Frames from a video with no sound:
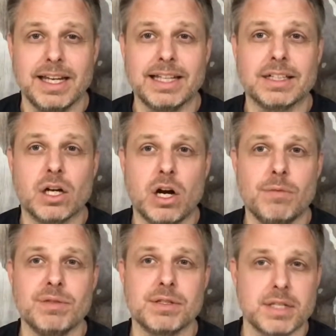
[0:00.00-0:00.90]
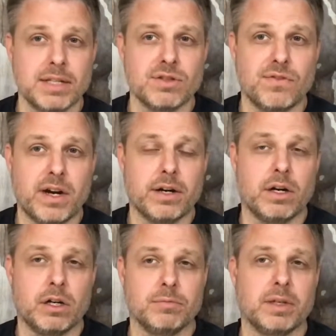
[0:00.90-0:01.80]
and common sense
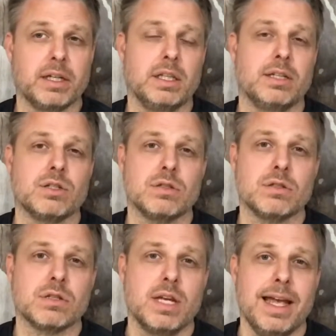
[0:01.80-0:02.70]
firearm regulations.